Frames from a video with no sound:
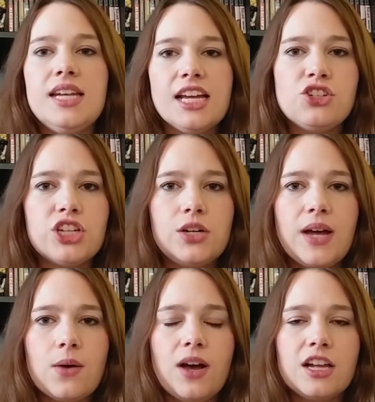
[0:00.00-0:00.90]
next show
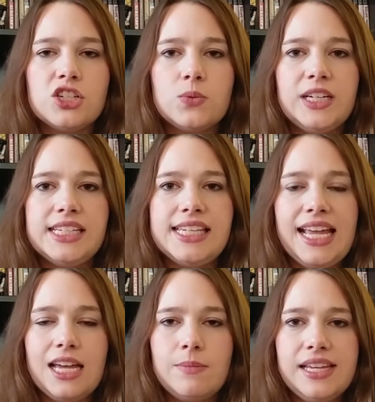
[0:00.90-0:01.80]
I watched was
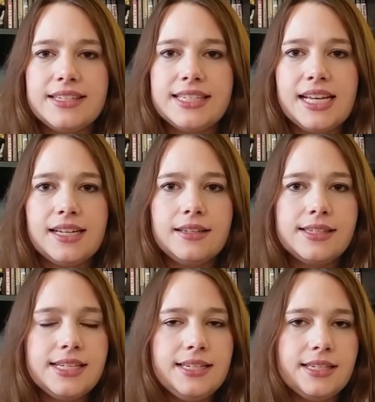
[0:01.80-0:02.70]
Handmaid's Tale
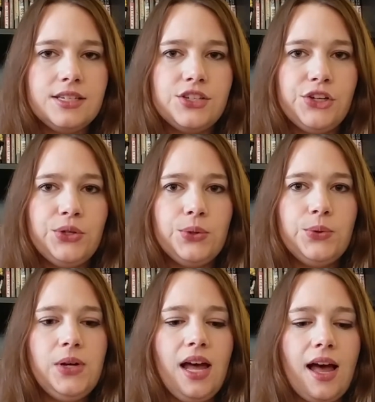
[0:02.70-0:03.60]
season
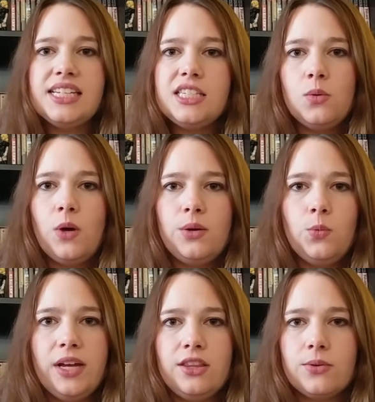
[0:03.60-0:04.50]
2. Season 1
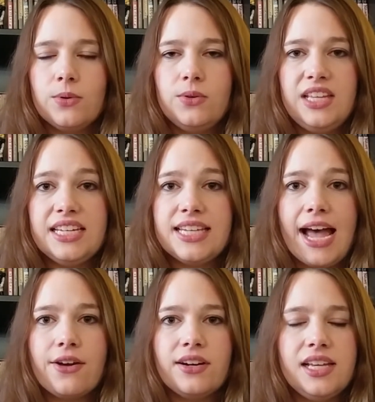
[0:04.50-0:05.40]
went through the
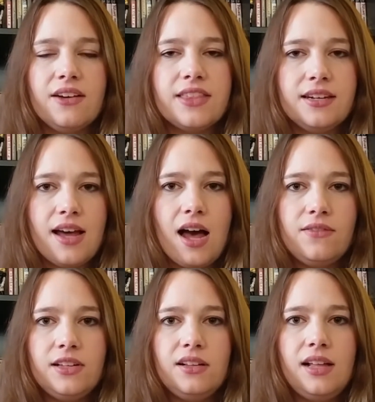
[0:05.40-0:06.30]
entirety of the
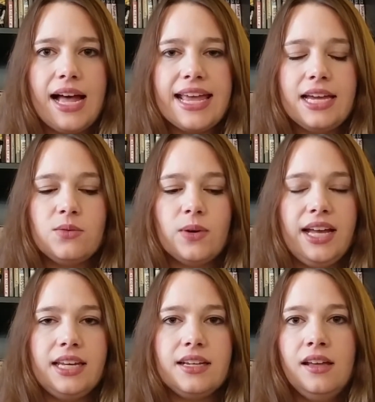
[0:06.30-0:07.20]
novel. I had
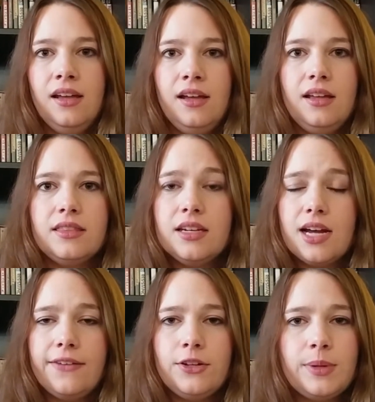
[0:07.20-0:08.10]
read the
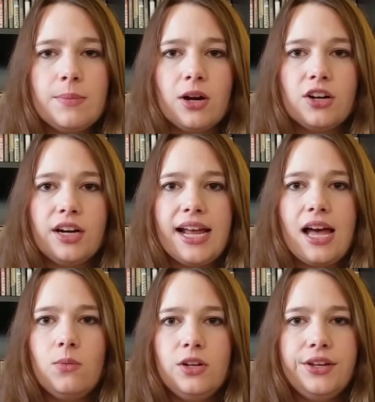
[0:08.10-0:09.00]
novel by Margaret
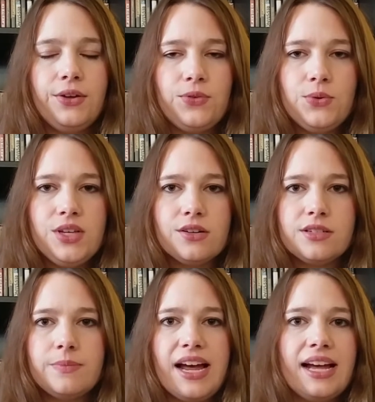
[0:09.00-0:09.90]
Atwood a few years
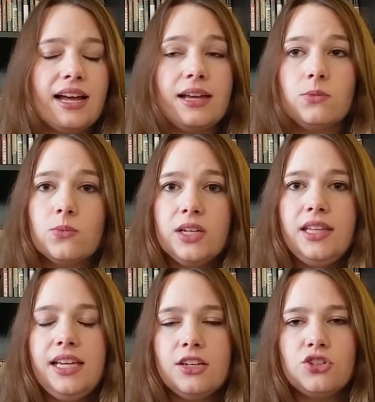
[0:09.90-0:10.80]
back. I
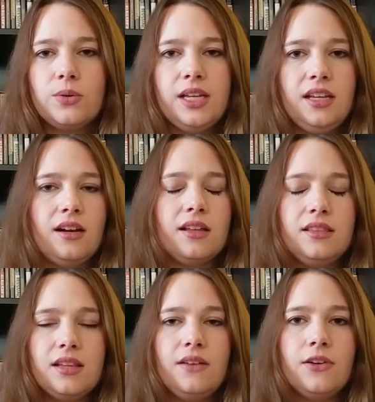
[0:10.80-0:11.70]
really enjoyed it. I
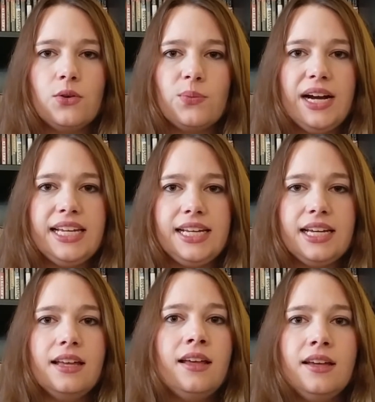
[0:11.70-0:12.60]
love her
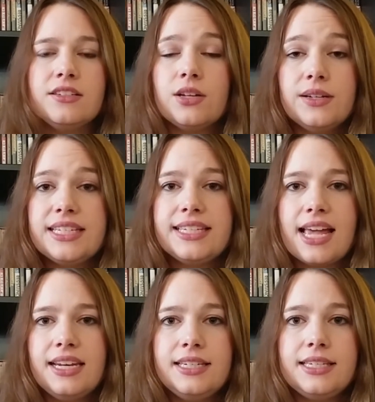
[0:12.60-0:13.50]
writing. So I was
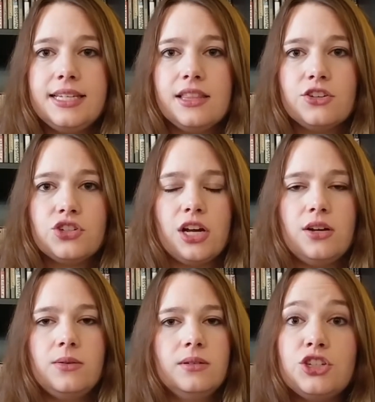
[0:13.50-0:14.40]
excited to see the
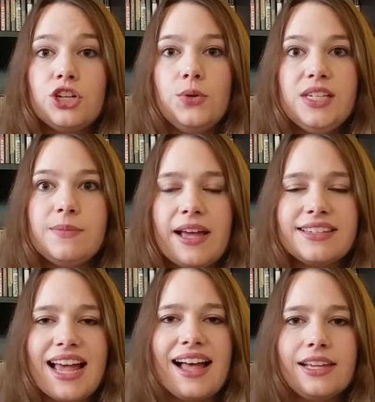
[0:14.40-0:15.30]
show. The show is
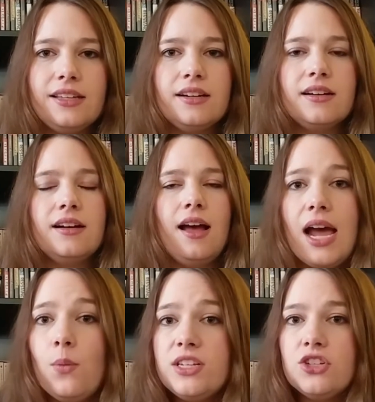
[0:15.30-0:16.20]
spectacular.
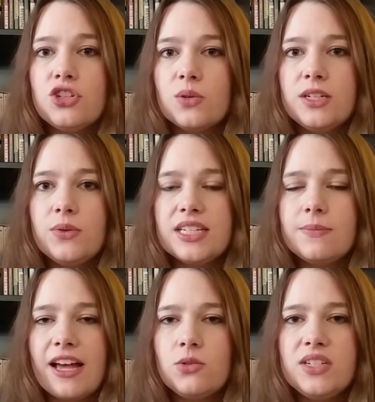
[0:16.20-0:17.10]
I wasn't sure what to
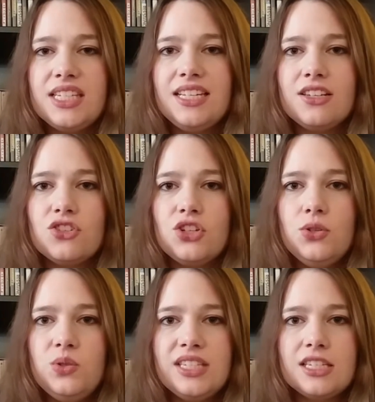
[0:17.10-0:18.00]
expect with season
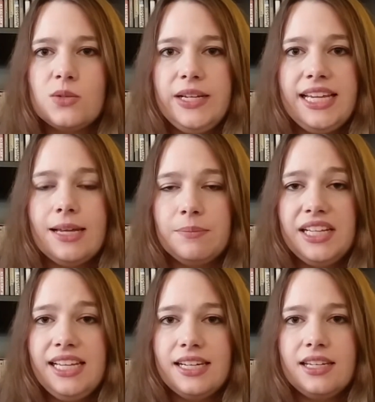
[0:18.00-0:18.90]
2 since we
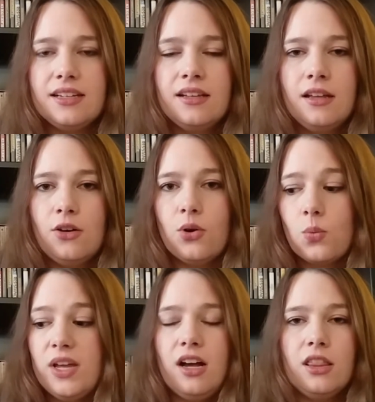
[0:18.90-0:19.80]
completed or
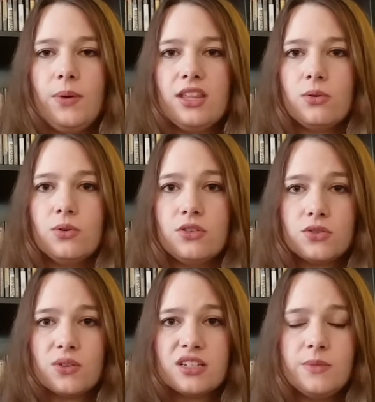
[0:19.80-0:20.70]
went all the way through the
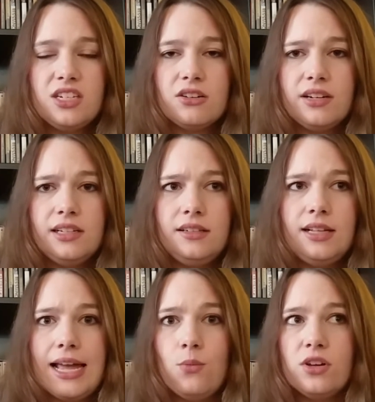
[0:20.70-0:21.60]
source material.
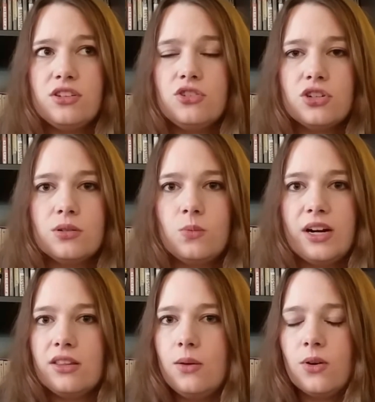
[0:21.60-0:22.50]
I wasn't sure
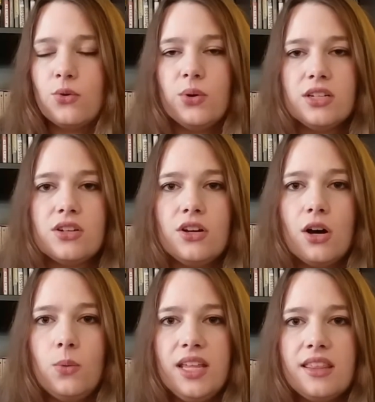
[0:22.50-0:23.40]
where they were going to
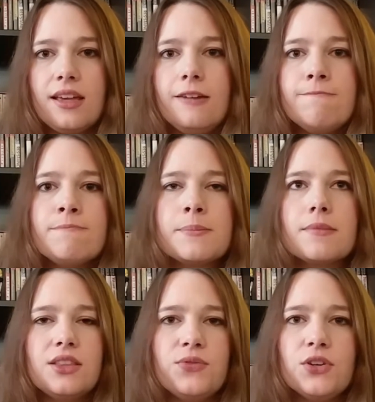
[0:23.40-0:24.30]
go with it.
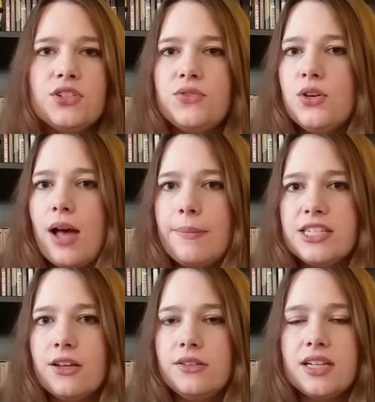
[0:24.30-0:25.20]
The first few
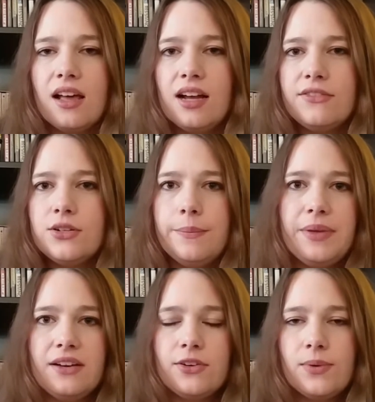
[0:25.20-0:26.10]
episodes got off to a
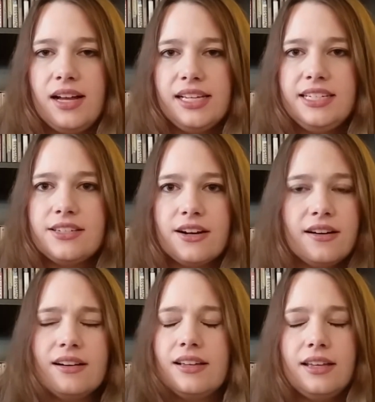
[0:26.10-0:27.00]
bit of a rocky
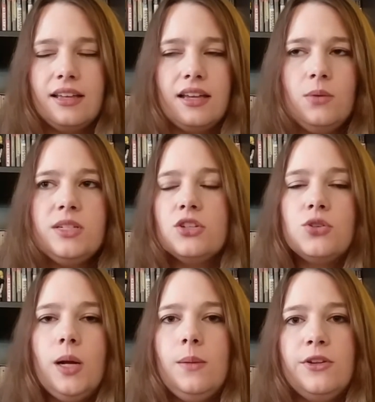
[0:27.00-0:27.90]
start. It was
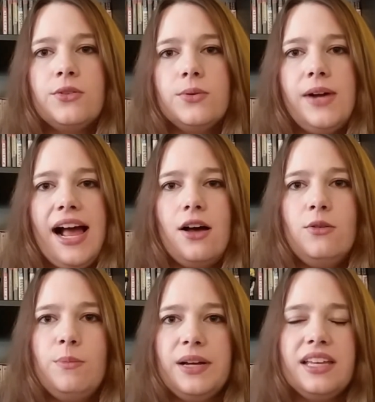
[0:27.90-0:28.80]
enjoyable
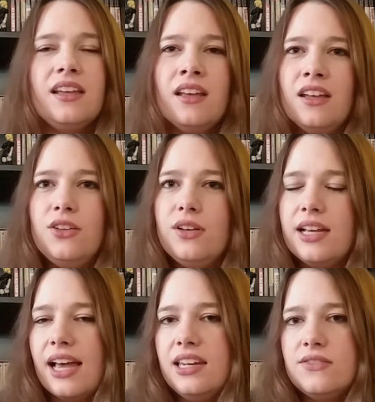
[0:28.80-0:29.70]
throughout, but you could
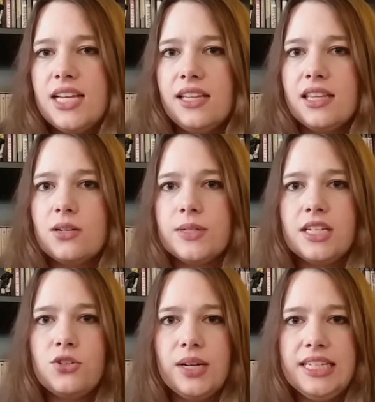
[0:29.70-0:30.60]
kind of tell that there was a
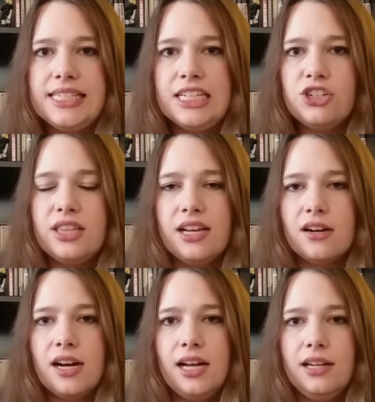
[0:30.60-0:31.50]
transition
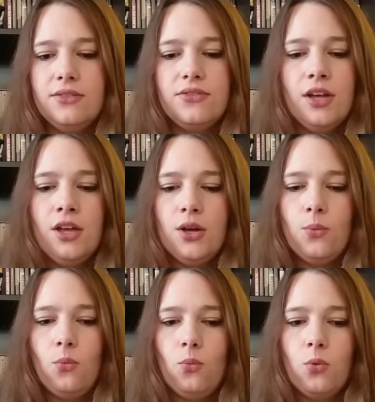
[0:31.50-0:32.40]
there of
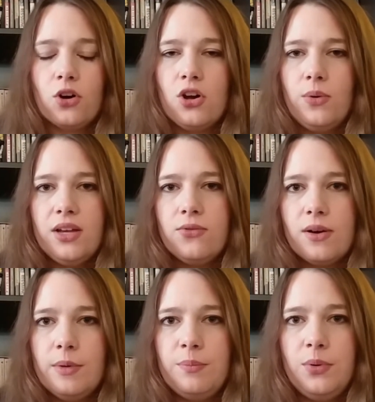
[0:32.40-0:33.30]
we're going
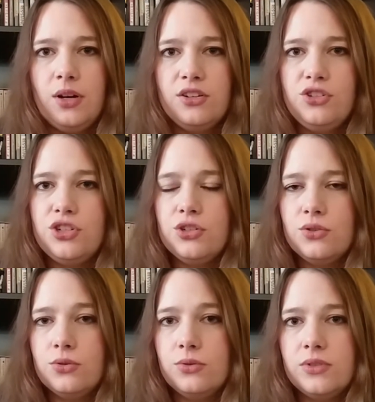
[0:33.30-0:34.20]
from a book
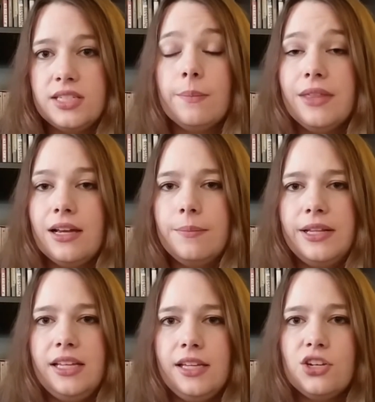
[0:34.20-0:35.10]
to something
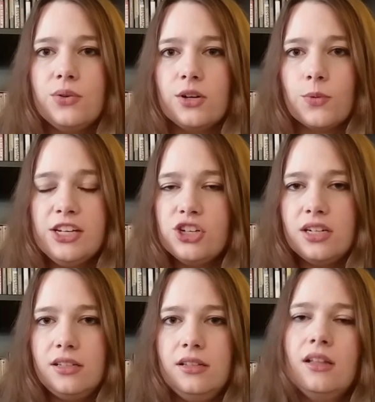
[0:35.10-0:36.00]
completely new and
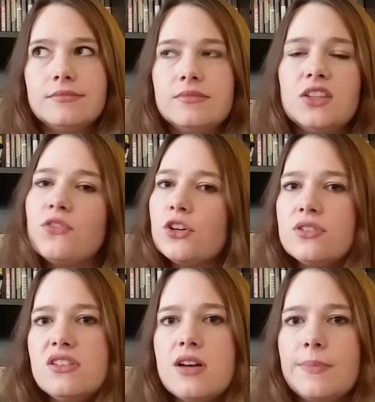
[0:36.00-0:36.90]
original. The first
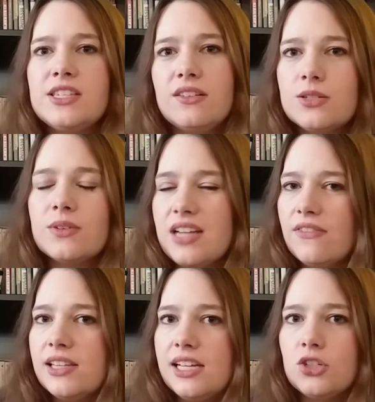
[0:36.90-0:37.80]
few episodes were
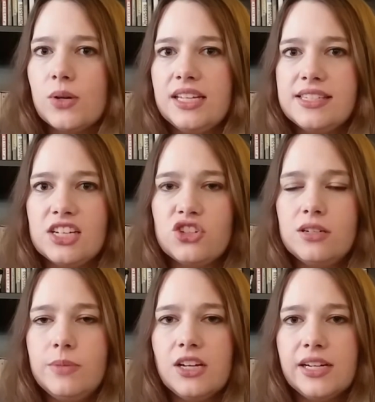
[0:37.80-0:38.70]
definitely a
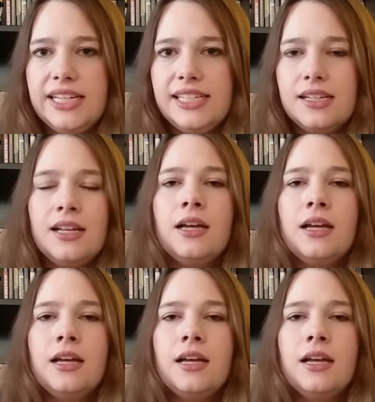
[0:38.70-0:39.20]
transition period.